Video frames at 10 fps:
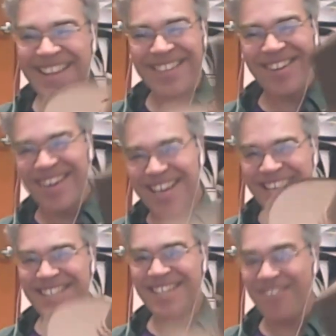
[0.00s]
These are
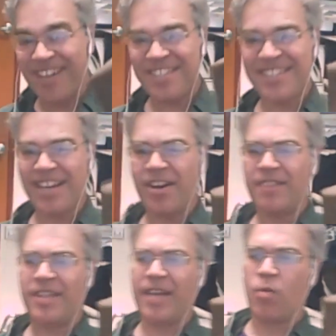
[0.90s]
easy questions. I don't have
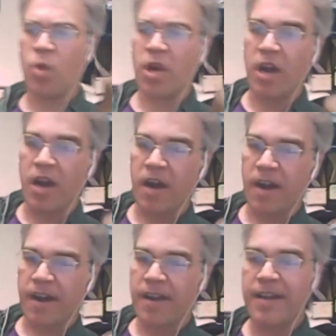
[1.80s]
to like work
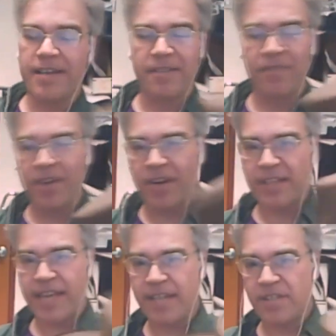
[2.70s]
hard to figure
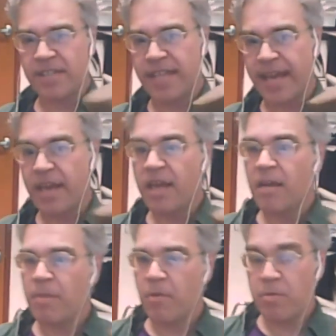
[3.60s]
out the answers to that.
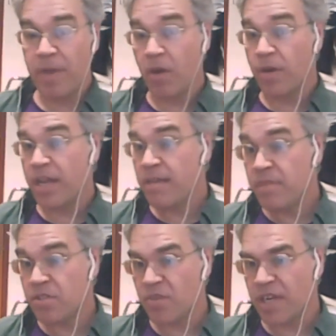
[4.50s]
But with my own
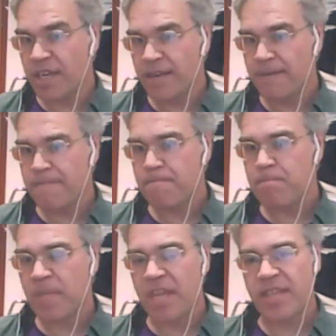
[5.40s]
imagery,
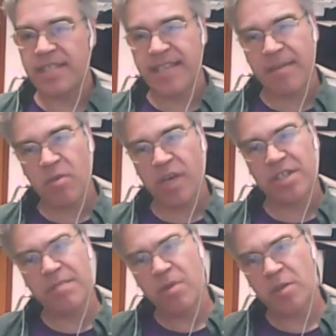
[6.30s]
the same
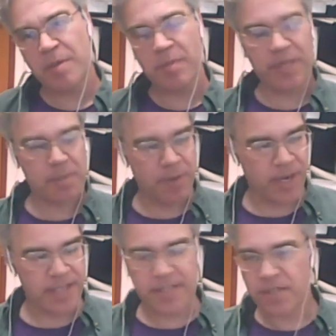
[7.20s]
question most people
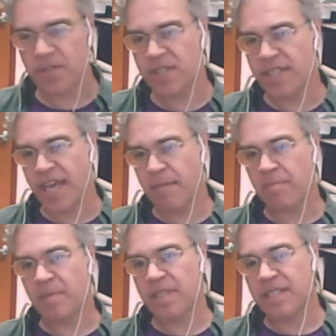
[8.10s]
experience, those
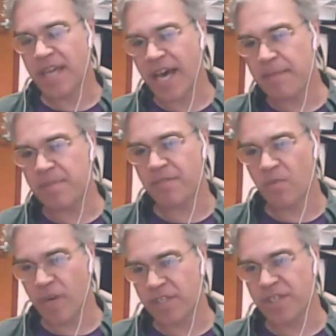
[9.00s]
same types of
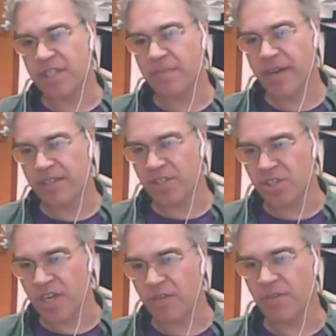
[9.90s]
questions about its
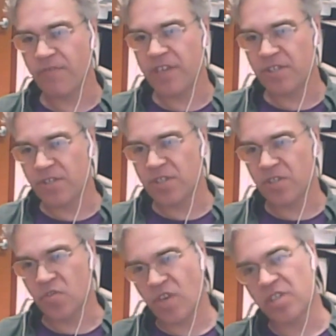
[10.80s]
general features
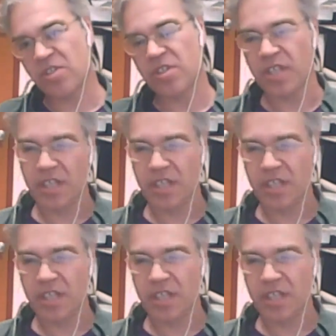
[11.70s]
and structures and